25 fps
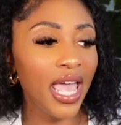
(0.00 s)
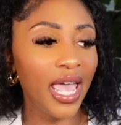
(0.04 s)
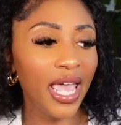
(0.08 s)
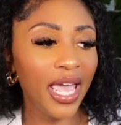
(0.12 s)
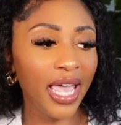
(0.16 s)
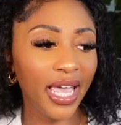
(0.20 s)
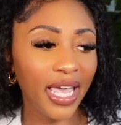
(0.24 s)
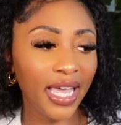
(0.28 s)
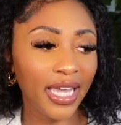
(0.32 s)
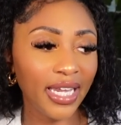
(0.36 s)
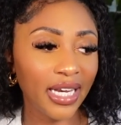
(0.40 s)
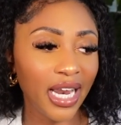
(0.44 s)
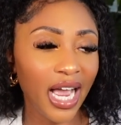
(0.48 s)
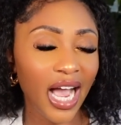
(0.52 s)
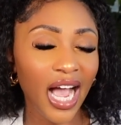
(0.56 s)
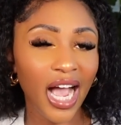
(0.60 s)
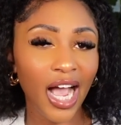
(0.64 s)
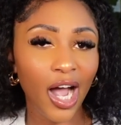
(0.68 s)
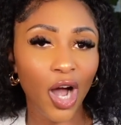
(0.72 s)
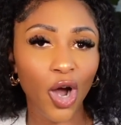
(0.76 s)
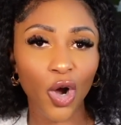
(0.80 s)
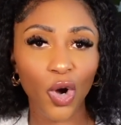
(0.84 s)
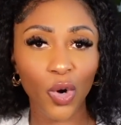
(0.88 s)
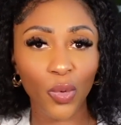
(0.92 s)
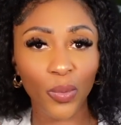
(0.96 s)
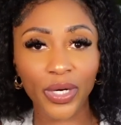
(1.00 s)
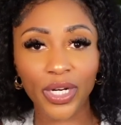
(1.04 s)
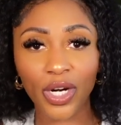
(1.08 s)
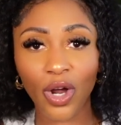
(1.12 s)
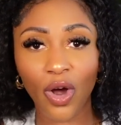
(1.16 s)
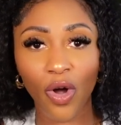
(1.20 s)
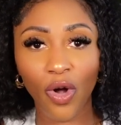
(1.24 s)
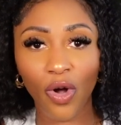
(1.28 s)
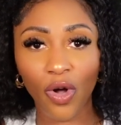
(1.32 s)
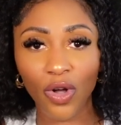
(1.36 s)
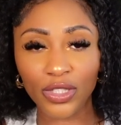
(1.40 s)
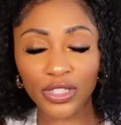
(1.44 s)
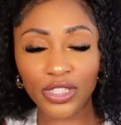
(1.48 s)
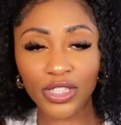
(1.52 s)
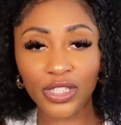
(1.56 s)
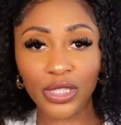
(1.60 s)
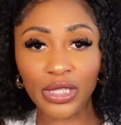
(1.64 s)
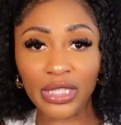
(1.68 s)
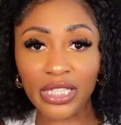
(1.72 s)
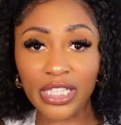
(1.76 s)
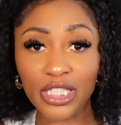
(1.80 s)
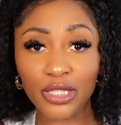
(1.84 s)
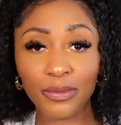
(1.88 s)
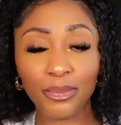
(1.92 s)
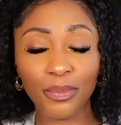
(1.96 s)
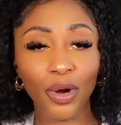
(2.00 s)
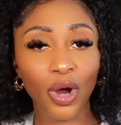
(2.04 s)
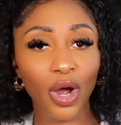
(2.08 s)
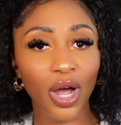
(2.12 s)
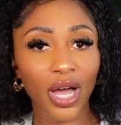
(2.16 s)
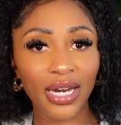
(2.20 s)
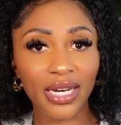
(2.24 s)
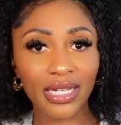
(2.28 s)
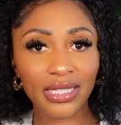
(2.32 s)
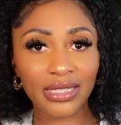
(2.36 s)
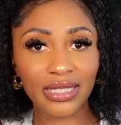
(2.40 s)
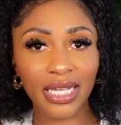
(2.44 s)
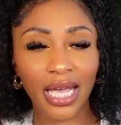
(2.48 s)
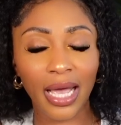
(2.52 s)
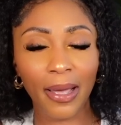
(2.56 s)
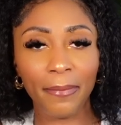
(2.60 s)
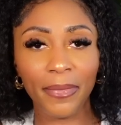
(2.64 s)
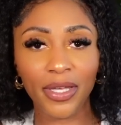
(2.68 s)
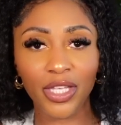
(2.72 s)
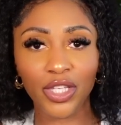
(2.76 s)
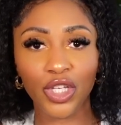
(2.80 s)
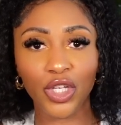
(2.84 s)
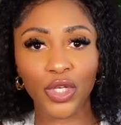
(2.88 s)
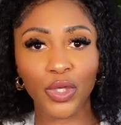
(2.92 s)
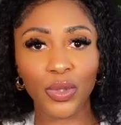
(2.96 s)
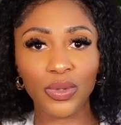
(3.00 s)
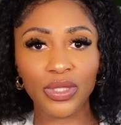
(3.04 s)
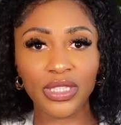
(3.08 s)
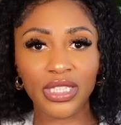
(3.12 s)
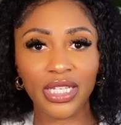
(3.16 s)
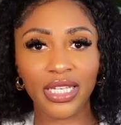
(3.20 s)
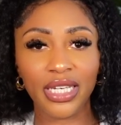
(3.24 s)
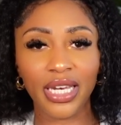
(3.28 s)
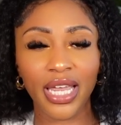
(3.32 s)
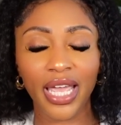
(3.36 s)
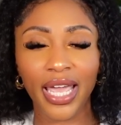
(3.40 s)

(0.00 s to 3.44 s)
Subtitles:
And I owe it all to these products I've been using.